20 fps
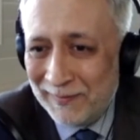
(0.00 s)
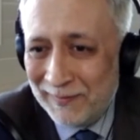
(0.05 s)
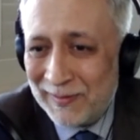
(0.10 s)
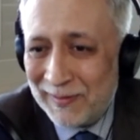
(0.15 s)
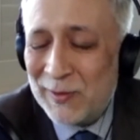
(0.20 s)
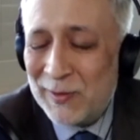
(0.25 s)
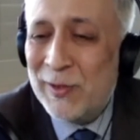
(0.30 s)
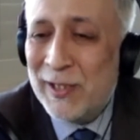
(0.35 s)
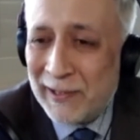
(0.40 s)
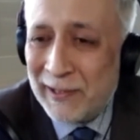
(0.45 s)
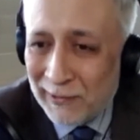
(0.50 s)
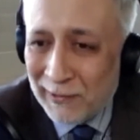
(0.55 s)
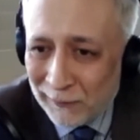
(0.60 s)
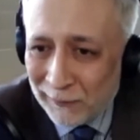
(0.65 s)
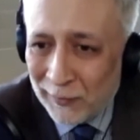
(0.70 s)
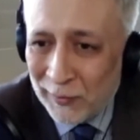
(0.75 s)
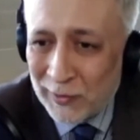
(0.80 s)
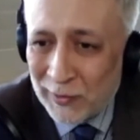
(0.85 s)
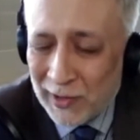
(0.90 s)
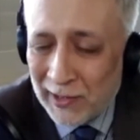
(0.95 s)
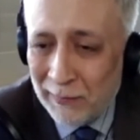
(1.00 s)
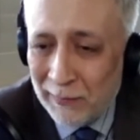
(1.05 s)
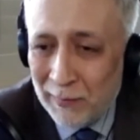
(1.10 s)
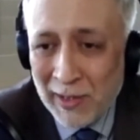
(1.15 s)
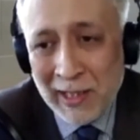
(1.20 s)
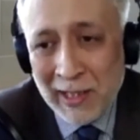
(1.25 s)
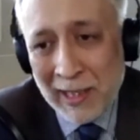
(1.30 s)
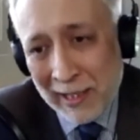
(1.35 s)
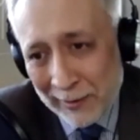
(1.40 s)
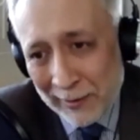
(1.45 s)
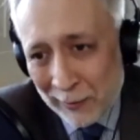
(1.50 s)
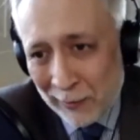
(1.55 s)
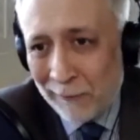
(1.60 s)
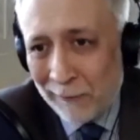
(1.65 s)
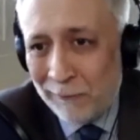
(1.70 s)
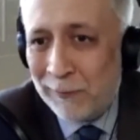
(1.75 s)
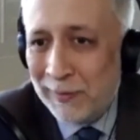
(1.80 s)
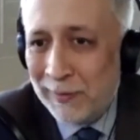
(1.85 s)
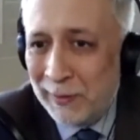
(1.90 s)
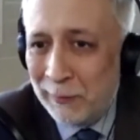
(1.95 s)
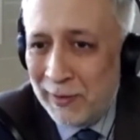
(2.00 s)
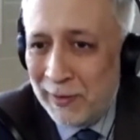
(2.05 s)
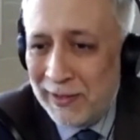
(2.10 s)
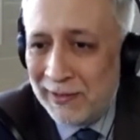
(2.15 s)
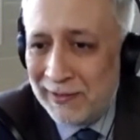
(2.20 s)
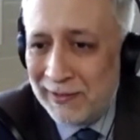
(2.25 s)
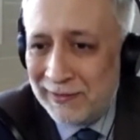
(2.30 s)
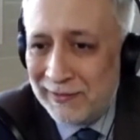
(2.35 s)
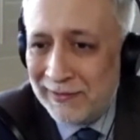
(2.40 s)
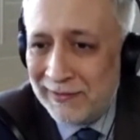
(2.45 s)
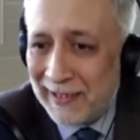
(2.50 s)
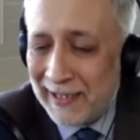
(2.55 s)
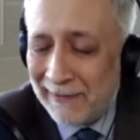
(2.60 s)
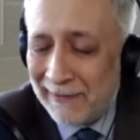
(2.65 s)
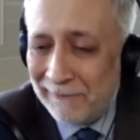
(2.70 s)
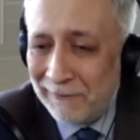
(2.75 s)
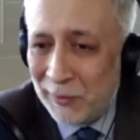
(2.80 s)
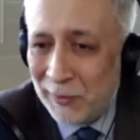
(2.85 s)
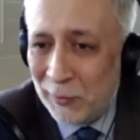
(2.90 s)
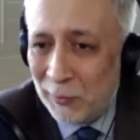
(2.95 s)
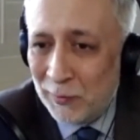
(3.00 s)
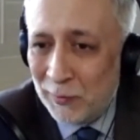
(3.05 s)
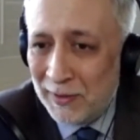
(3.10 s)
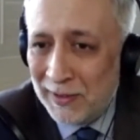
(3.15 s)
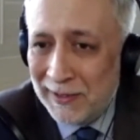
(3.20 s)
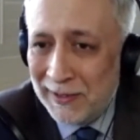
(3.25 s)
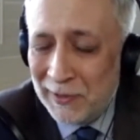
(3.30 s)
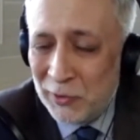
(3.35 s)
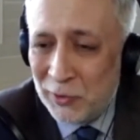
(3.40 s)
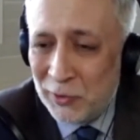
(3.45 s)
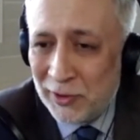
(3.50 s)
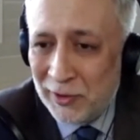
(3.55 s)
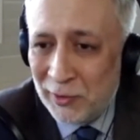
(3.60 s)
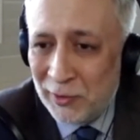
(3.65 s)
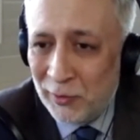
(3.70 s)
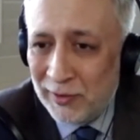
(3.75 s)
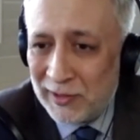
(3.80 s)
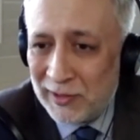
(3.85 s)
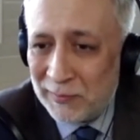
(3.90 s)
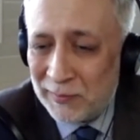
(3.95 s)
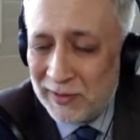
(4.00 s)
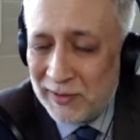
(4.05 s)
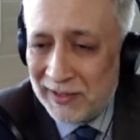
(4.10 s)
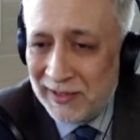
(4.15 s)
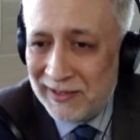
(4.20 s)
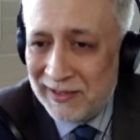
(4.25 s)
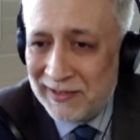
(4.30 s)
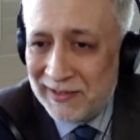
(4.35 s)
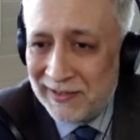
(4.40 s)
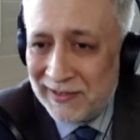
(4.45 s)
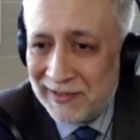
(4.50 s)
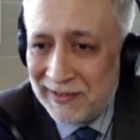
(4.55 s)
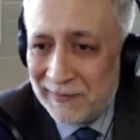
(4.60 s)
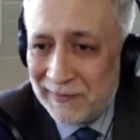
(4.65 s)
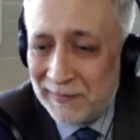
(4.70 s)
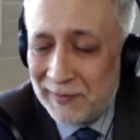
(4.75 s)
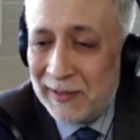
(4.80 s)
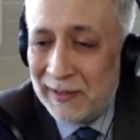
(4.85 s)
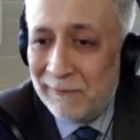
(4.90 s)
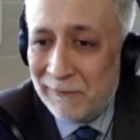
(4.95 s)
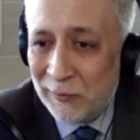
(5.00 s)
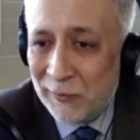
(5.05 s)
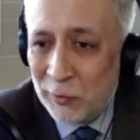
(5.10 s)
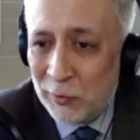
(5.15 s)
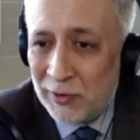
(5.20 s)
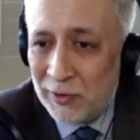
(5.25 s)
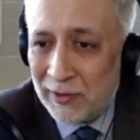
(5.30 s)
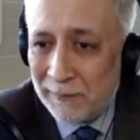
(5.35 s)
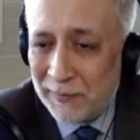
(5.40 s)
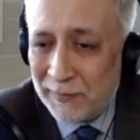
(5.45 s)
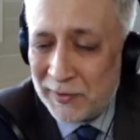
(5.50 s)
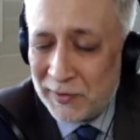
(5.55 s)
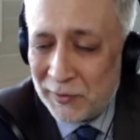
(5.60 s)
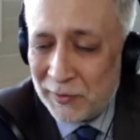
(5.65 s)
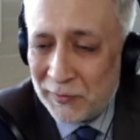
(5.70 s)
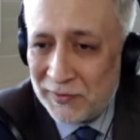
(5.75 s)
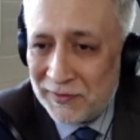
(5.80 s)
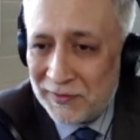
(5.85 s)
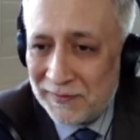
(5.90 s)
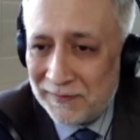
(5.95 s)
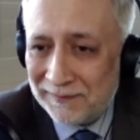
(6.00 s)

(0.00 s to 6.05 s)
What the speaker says: So thank you for your time, and hopefully we can have you share your expertise in future episodes.